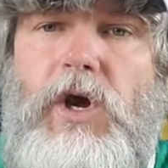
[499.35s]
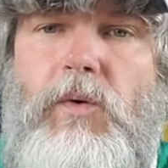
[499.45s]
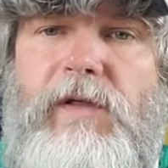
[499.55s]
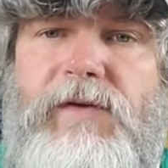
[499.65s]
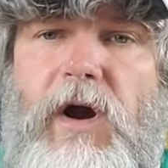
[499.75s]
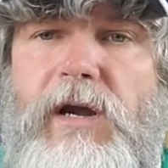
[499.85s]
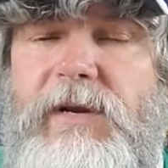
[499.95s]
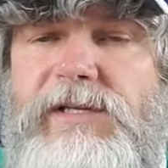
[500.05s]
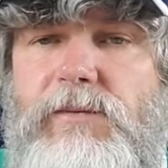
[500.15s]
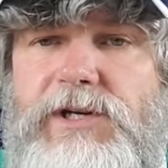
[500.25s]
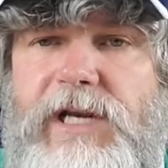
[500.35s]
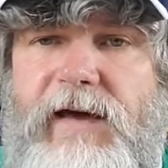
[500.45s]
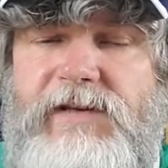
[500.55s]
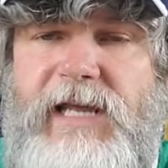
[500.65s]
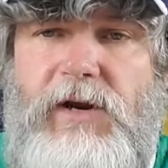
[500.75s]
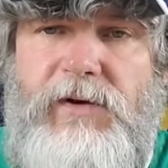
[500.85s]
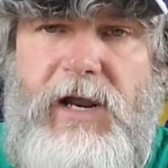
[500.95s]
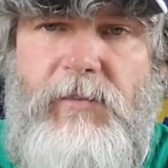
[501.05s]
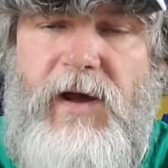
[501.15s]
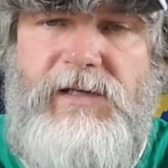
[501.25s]
Well, if the argument is that we should have state-owned
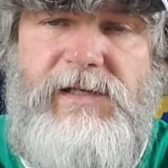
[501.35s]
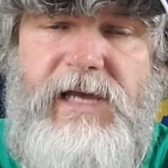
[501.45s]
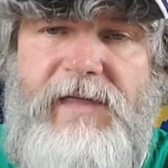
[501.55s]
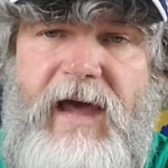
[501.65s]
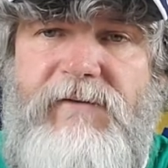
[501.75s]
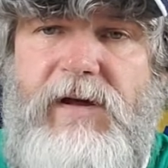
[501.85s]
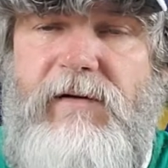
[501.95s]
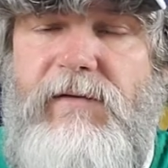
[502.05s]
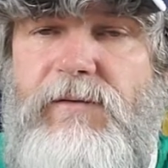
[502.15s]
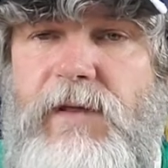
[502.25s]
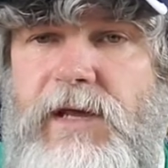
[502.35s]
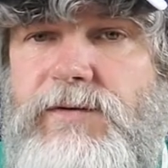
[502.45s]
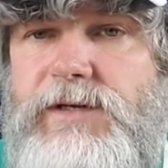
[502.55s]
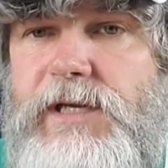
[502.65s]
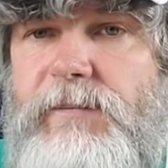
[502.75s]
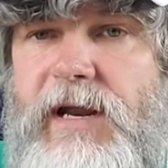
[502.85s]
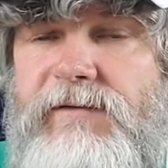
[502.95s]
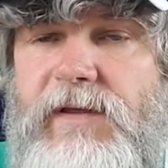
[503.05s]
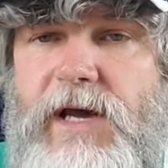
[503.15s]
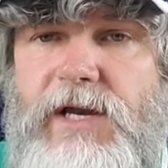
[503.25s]
enterprise in South Africa for the interest and
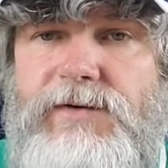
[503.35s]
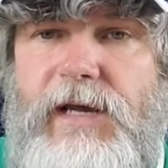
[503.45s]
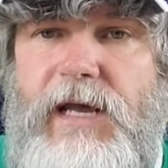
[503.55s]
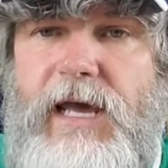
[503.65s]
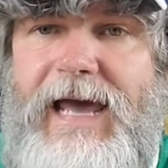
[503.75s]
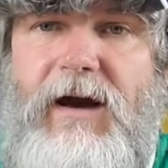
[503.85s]
benefit of the country,